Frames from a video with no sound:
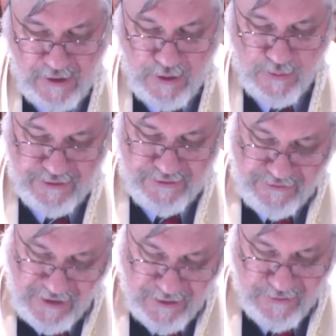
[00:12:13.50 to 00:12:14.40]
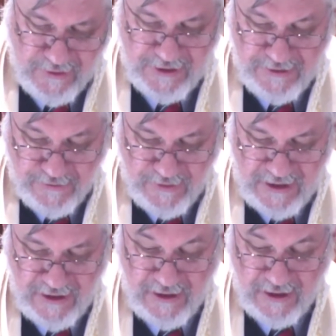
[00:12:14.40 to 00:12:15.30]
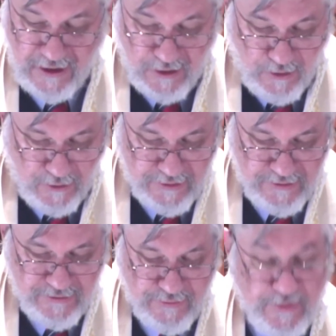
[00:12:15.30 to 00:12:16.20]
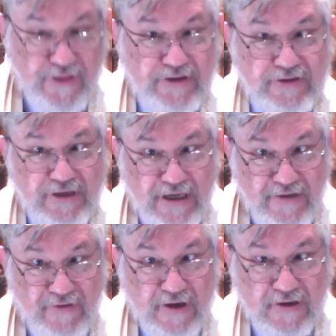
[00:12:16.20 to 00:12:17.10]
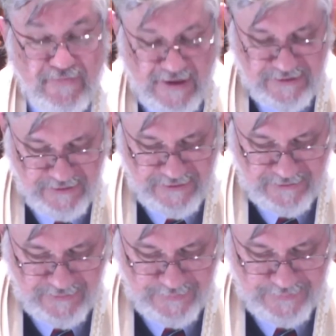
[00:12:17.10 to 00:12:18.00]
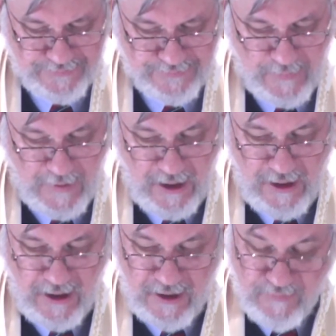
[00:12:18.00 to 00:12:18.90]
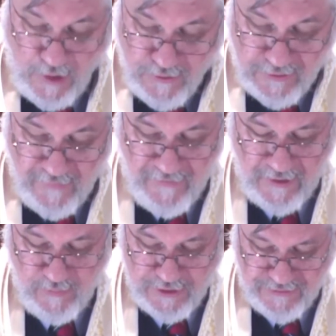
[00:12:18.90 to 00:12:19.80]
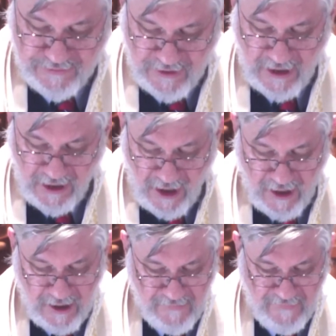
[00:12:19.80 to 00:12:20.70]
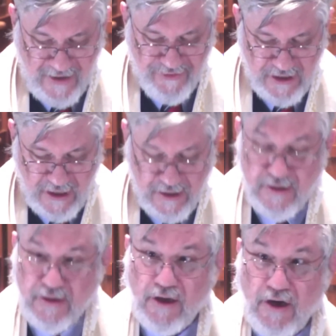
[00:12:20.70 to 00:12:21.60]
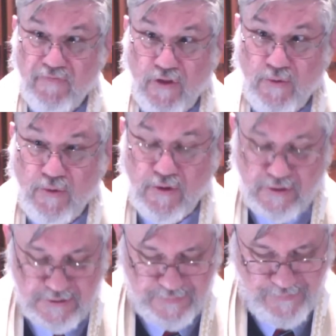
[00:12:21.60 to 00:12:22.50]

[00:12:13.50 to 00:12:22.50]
were generally treated in accordance with the Geneva Conventions, and most of them were still alive at the end of the war.